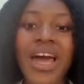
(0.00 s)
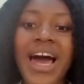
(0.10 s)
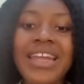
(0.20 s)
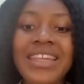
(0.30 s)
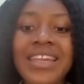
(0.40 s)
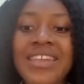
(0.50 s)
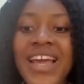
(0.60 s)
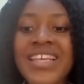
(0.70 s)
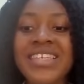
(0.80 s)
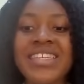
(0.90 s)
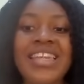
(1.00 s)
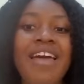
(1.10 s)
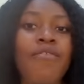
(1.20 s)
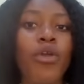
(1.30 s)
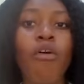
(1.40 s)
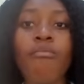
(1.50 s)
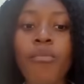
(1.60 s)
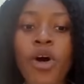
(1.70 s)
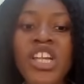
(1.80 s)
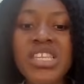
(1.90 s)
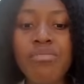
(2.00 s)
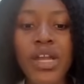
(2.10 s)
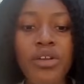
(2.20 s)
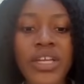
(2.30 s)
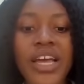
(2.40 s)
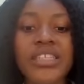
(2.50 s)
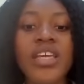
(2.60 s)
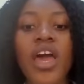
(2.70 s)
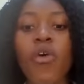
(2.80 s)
and the next level of multimillionaires